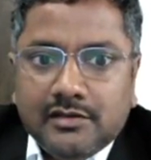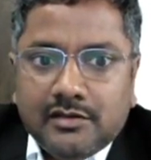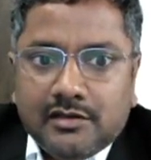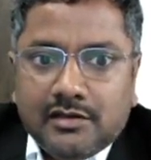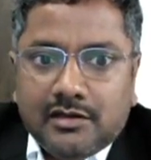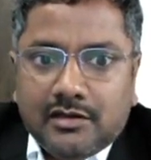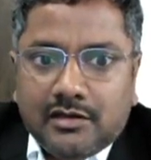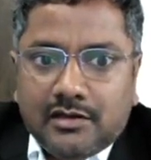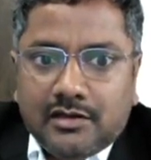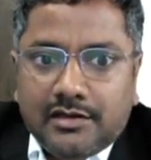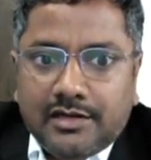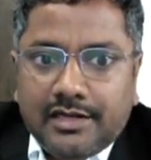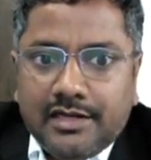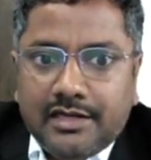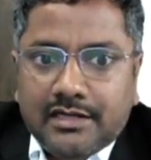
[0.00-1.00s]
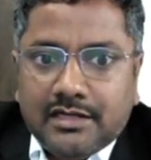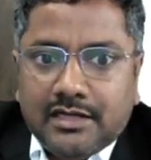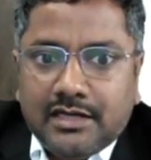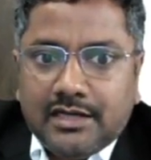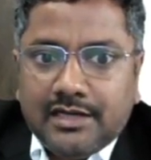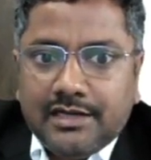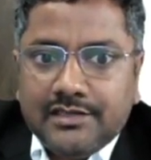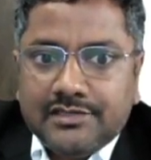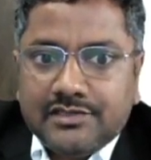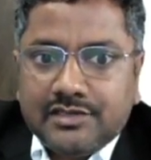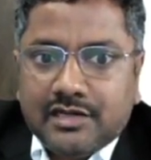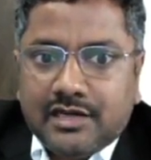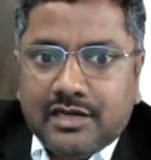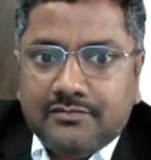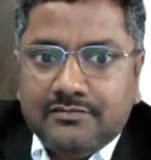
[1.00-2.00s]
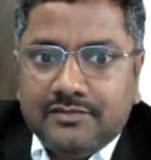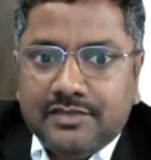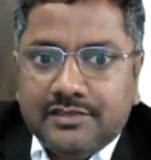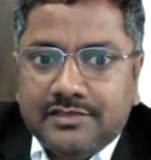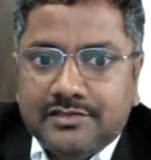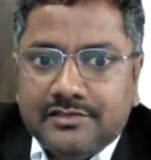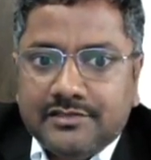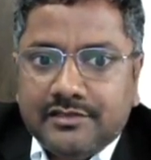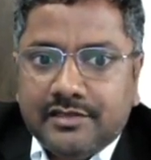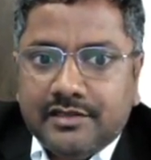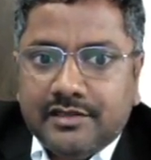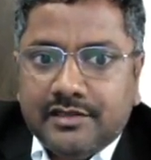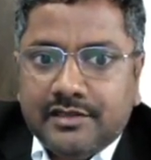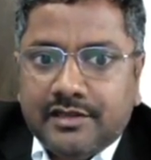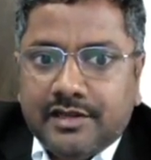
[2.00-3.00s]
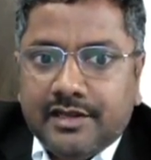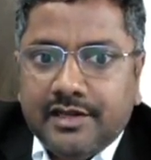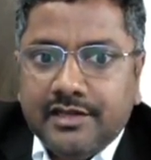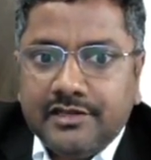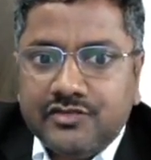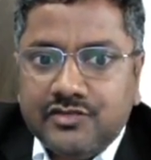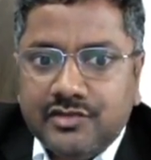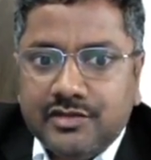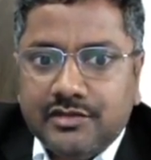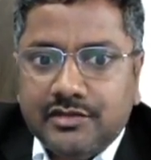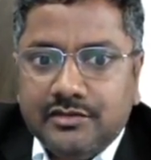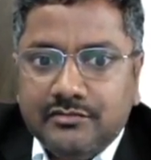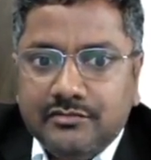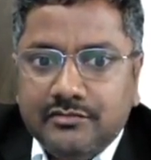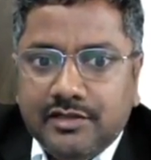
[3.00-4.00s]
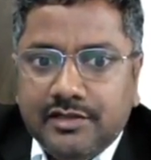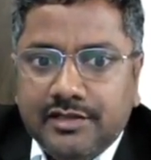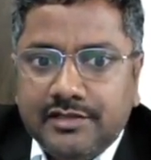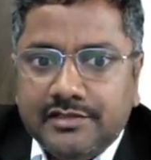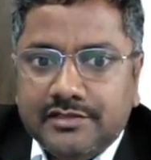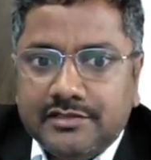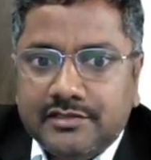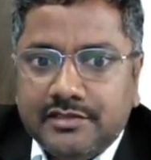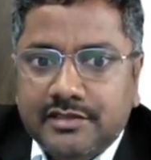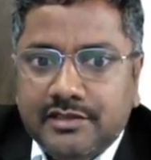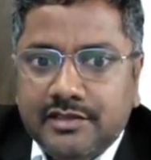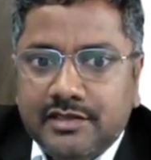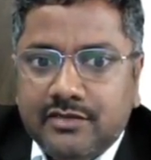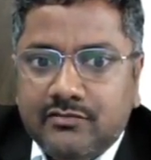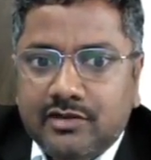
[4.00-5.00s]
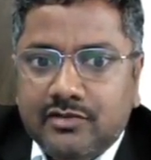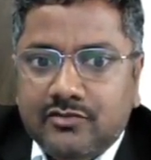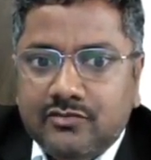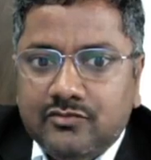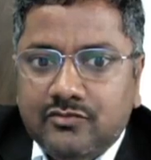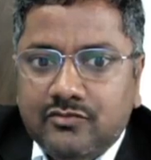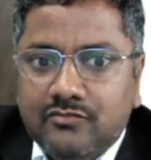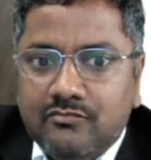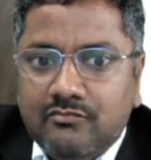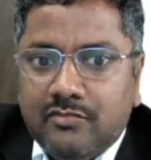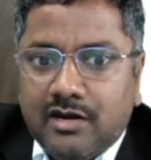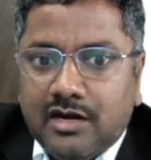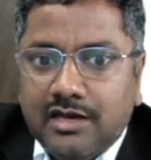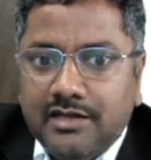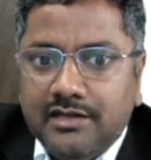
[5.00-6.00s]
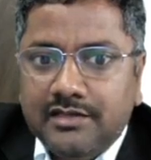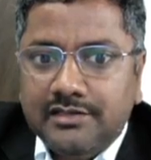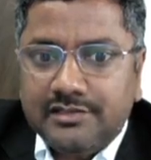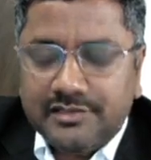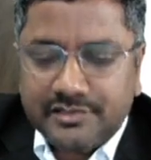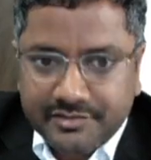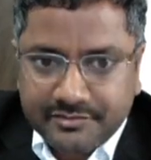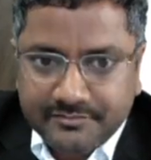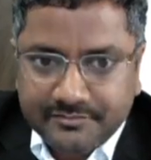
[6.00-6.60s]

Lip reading: Delta H of this reaction is equal to minus